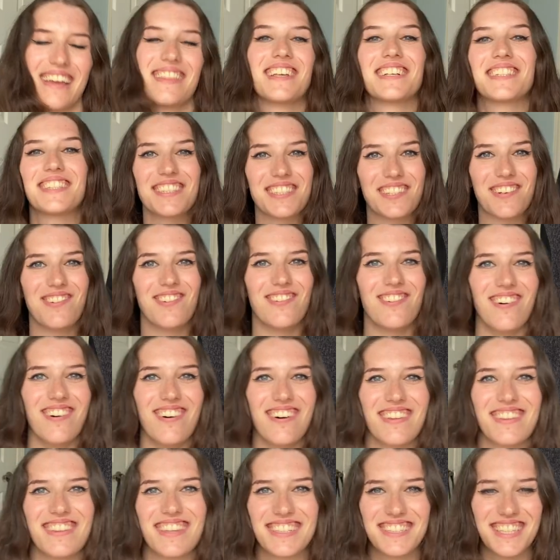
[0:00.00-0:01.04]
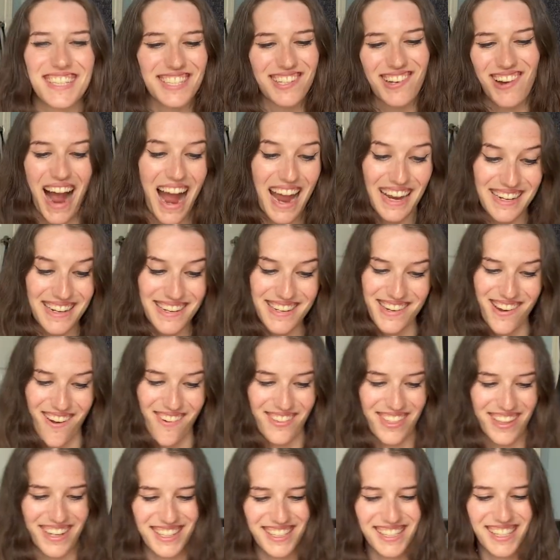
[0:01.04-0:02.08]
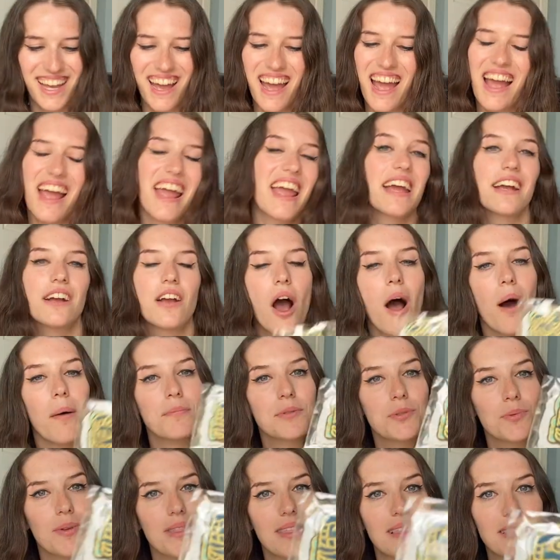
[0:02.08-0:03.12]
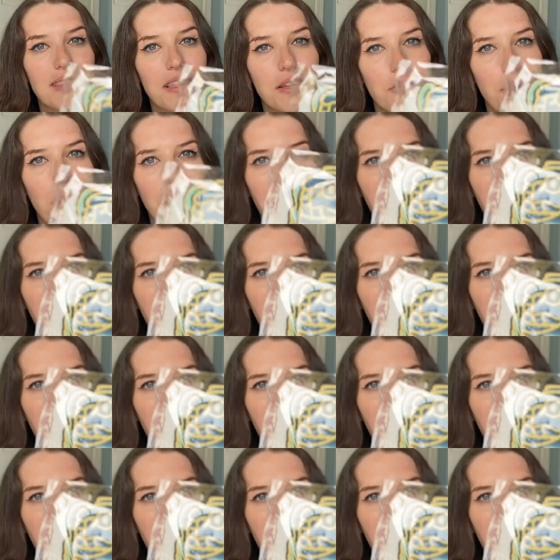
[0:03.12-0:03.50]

this is cool. This is cool, I didn't know this. It comes with little